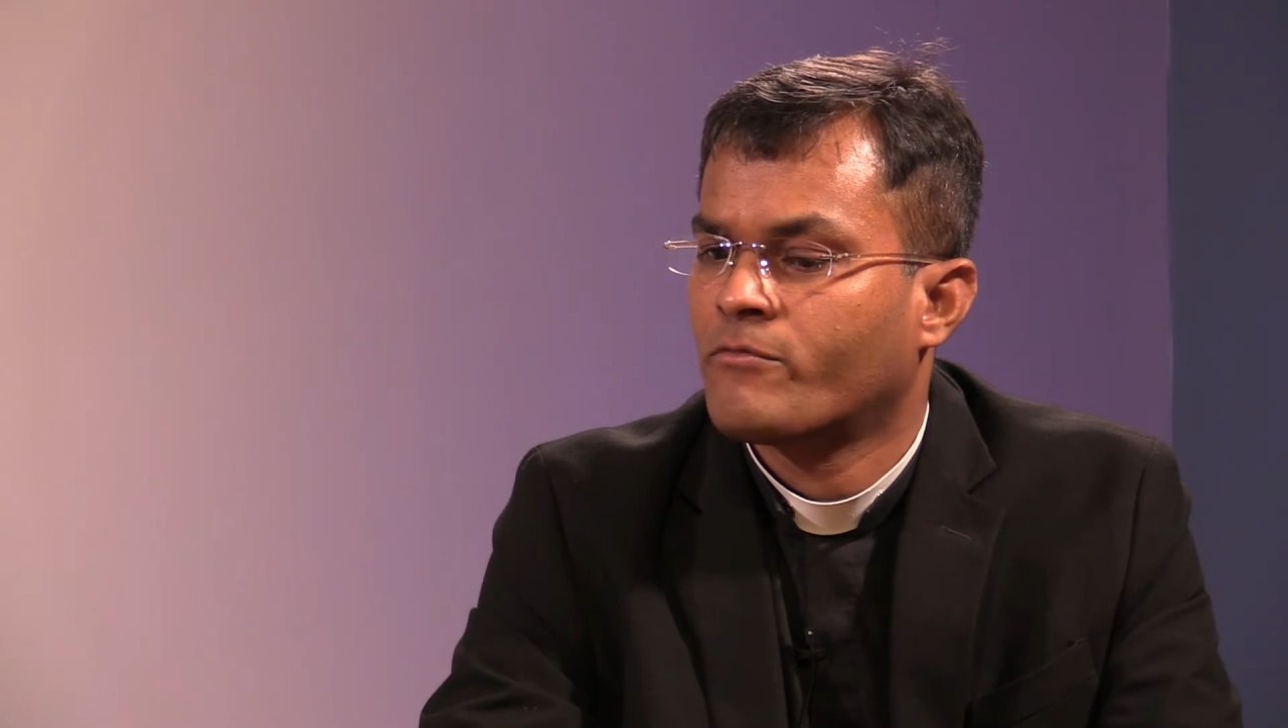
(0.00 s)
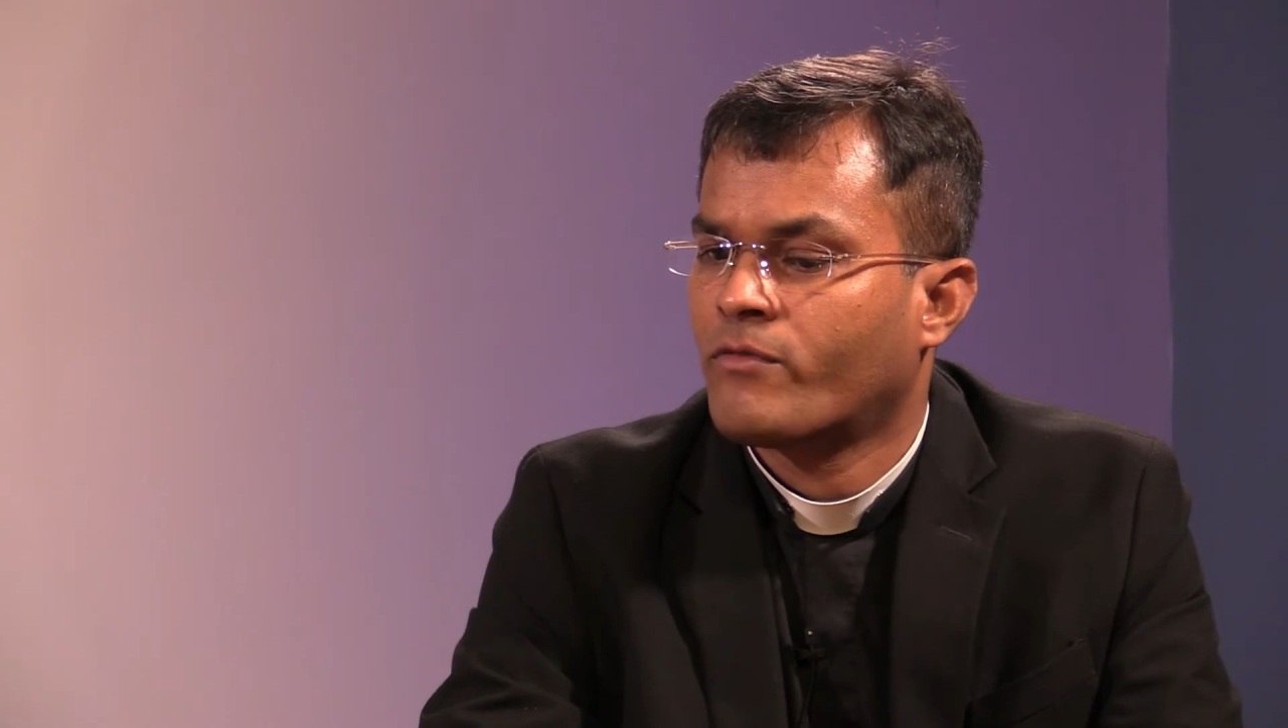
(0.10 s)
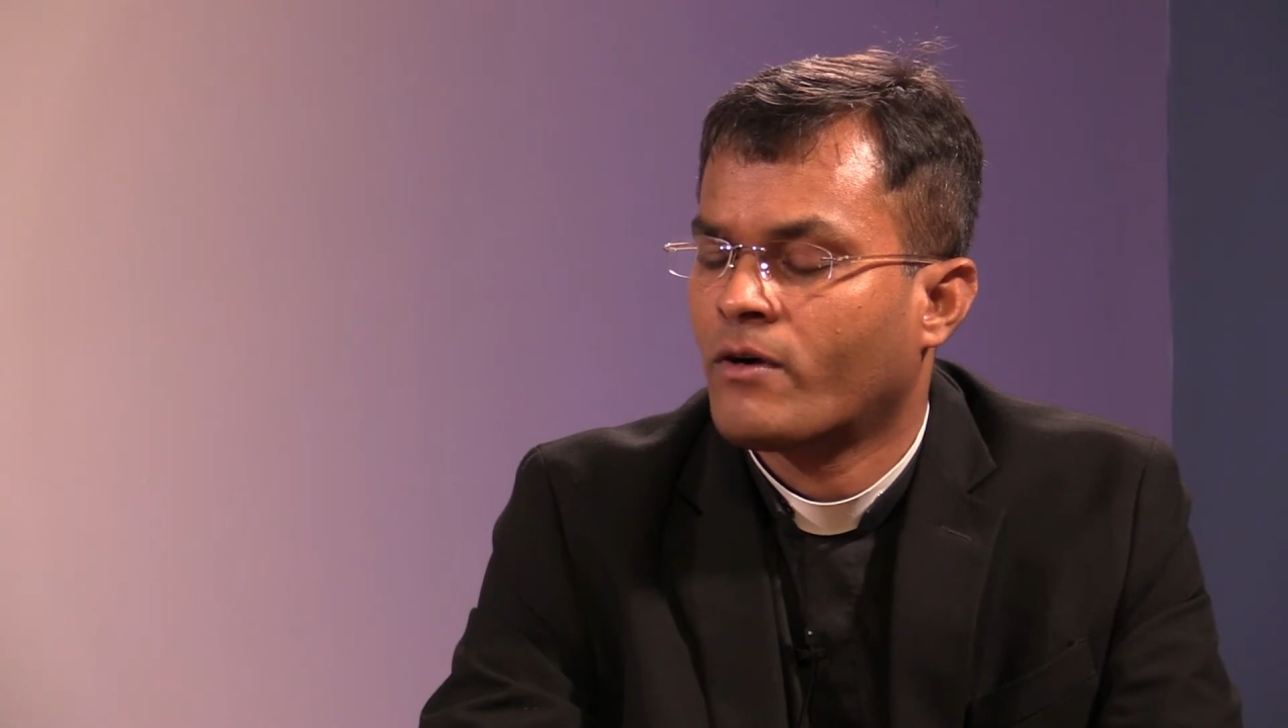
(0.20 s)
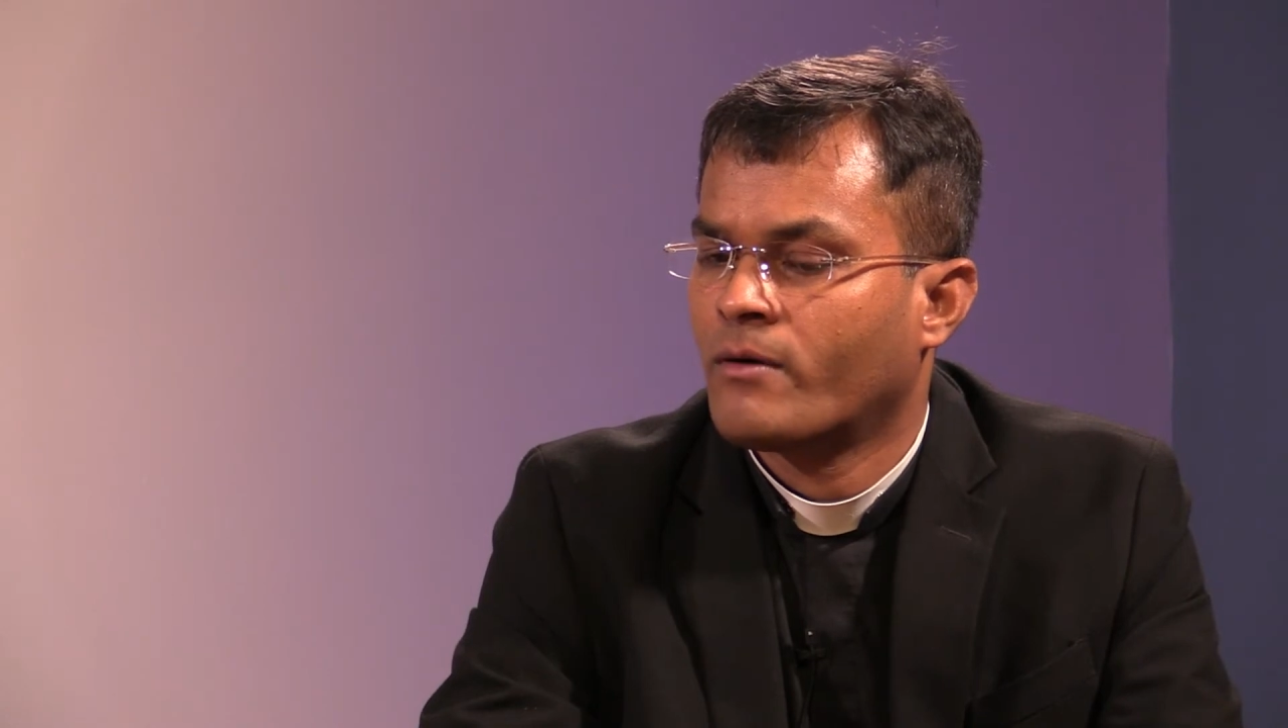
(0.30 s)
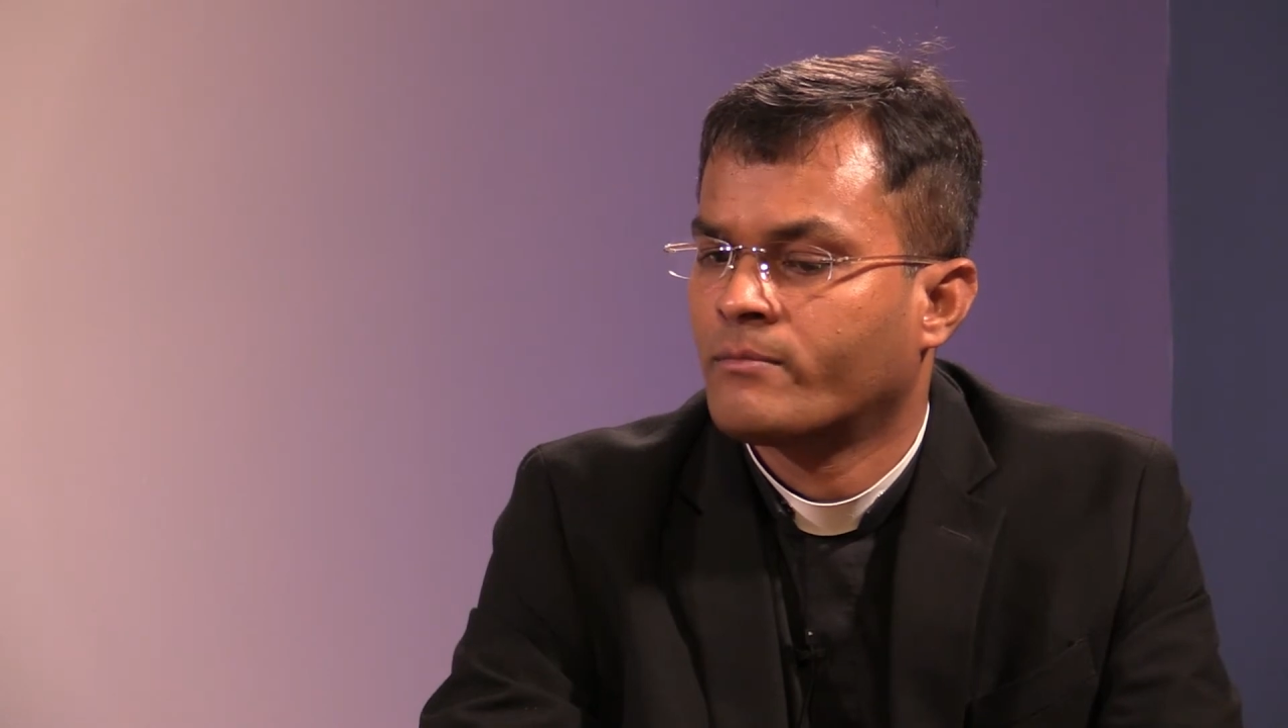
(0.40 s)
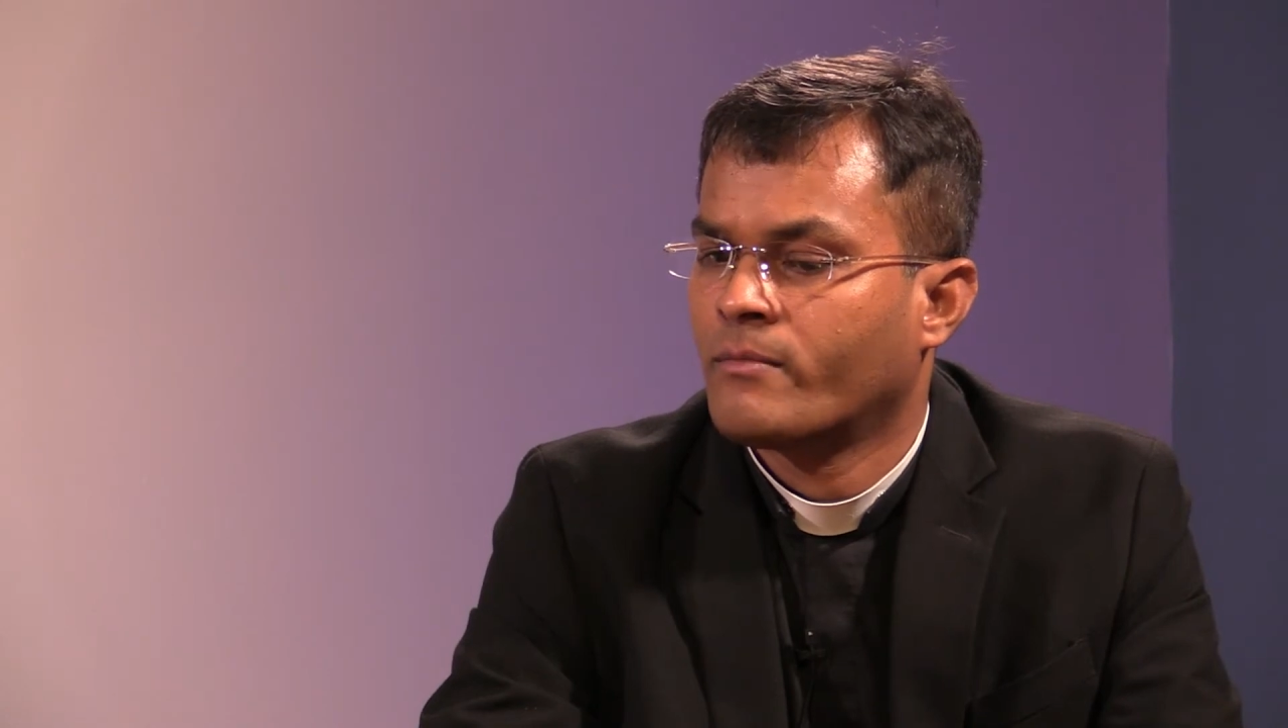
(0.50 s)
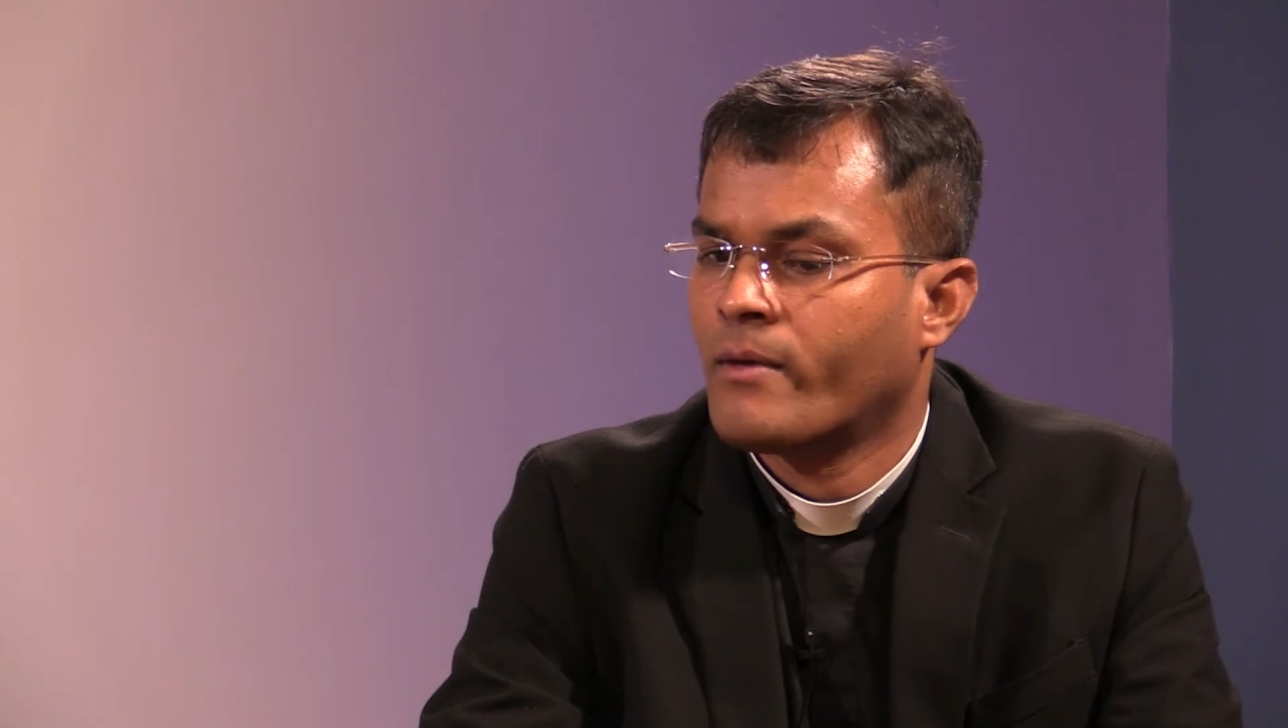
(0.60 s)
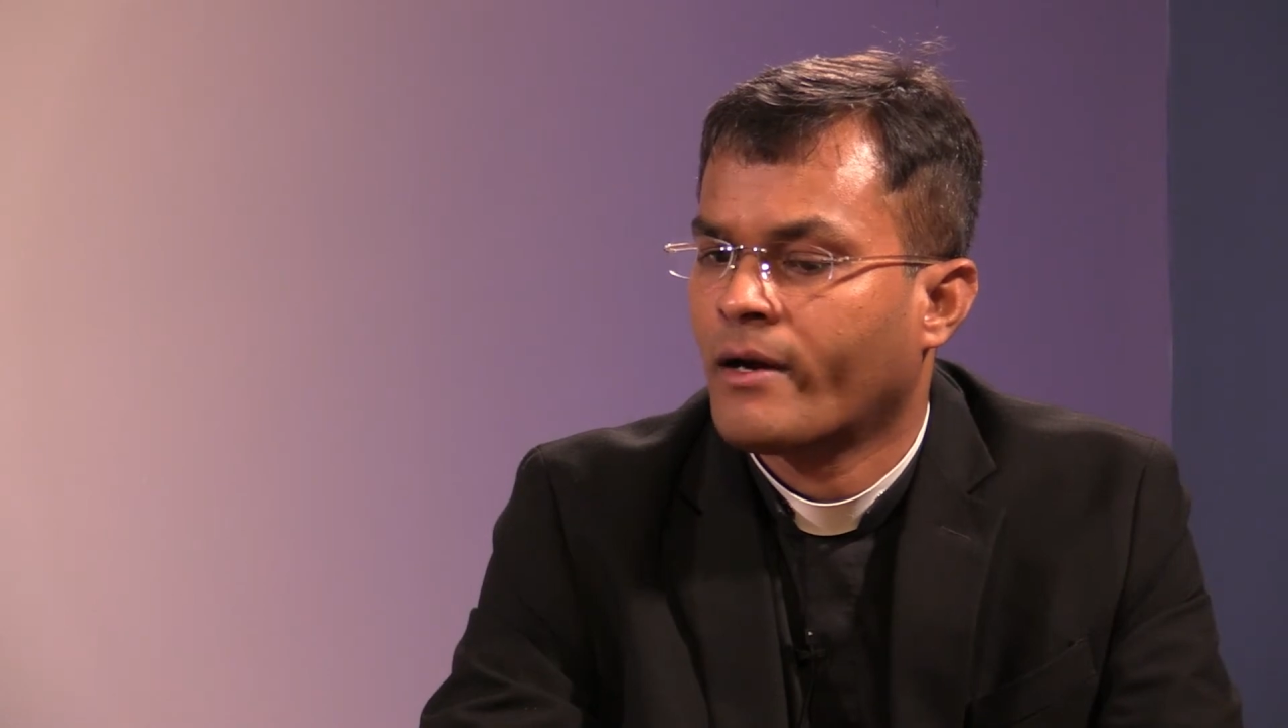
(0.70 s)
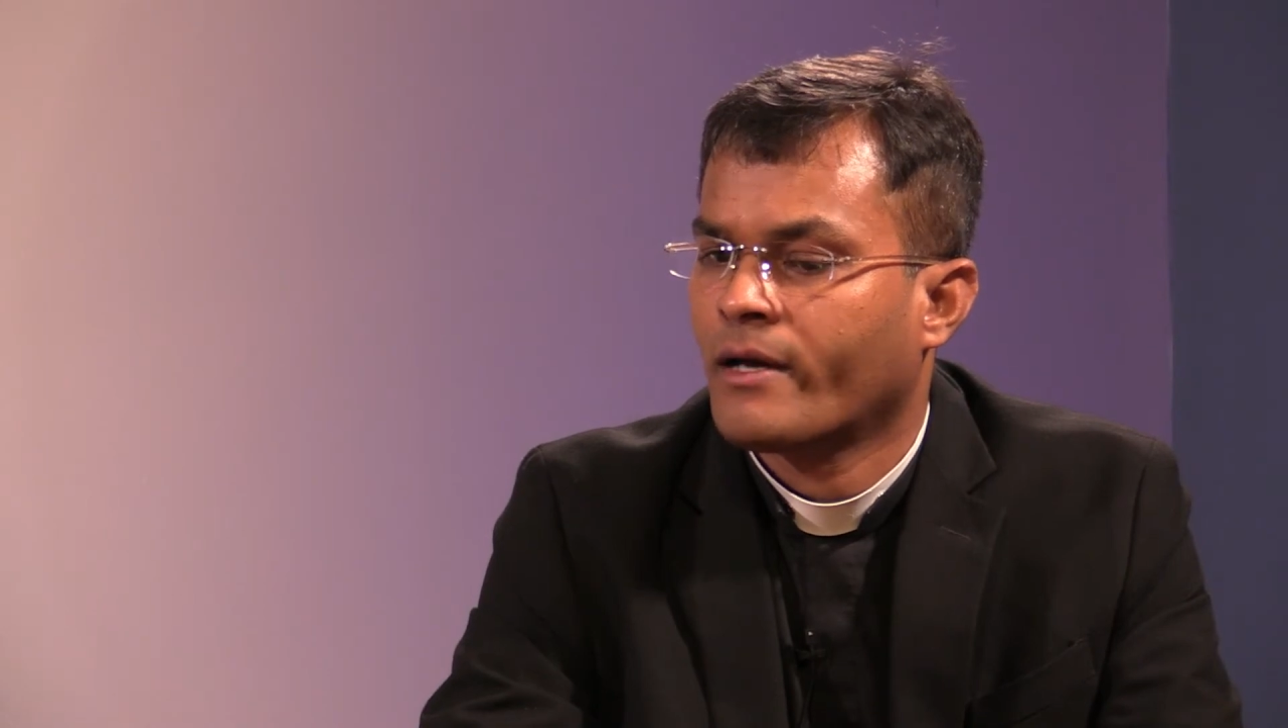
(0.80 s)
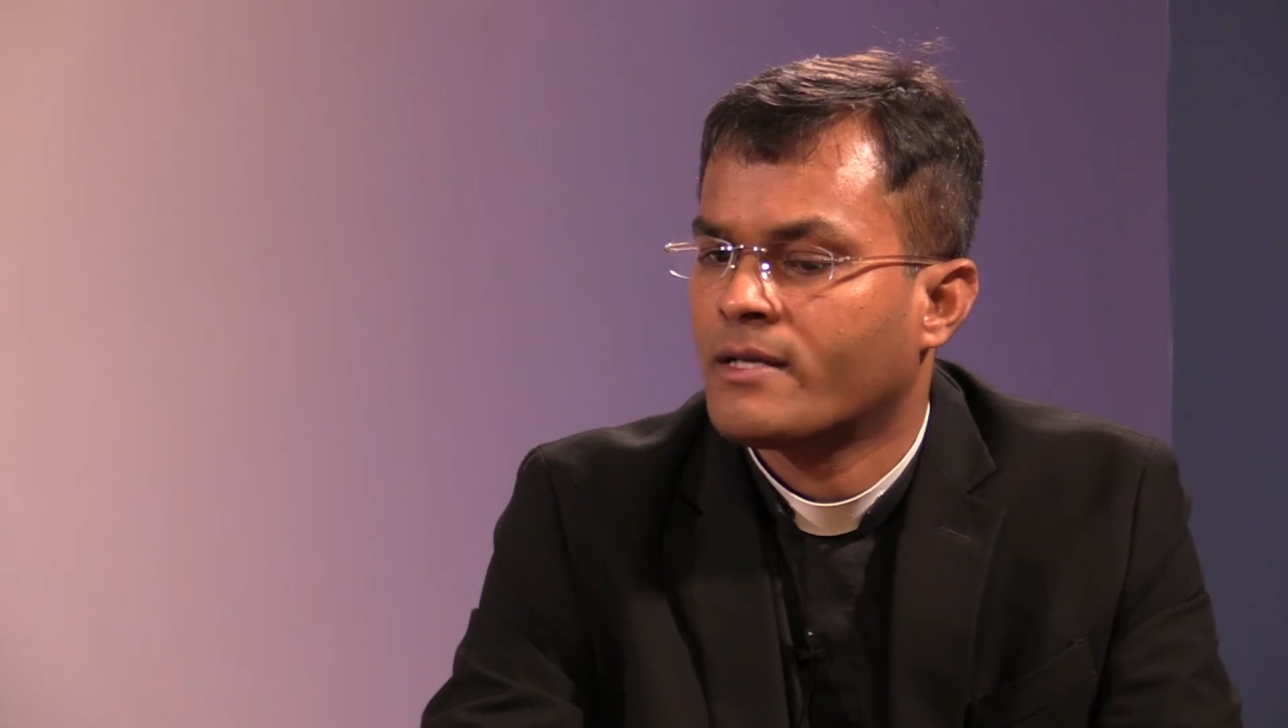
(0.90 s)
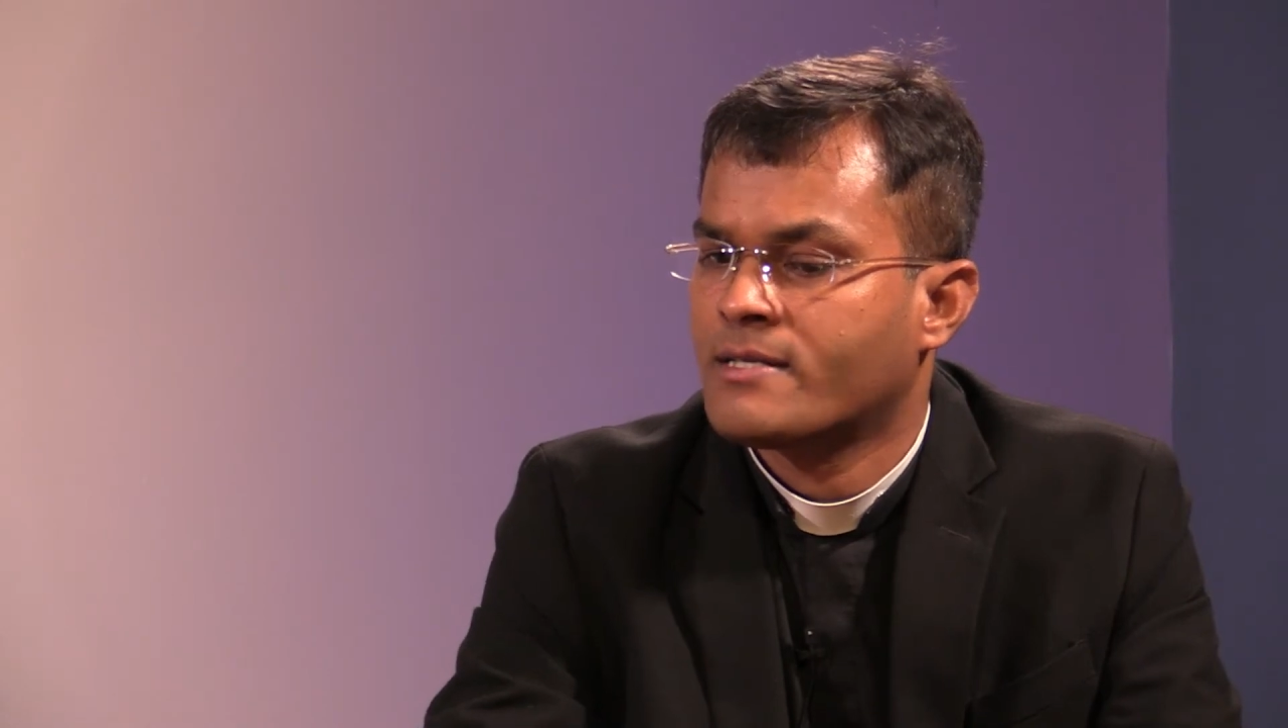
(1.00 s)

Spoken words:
from my